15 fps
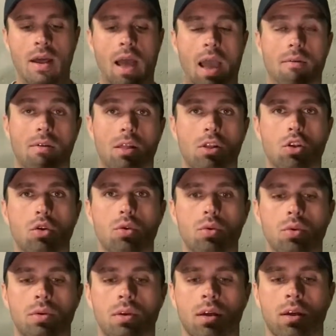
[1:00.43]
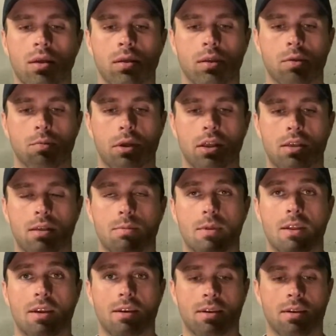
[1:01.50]
I have a Lew's Speed
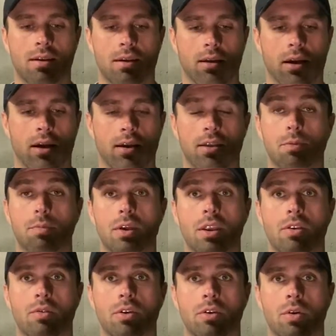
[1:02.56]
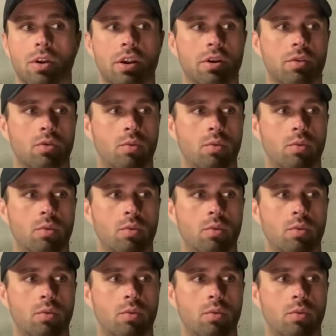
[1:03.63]
Stick spinning reel on here as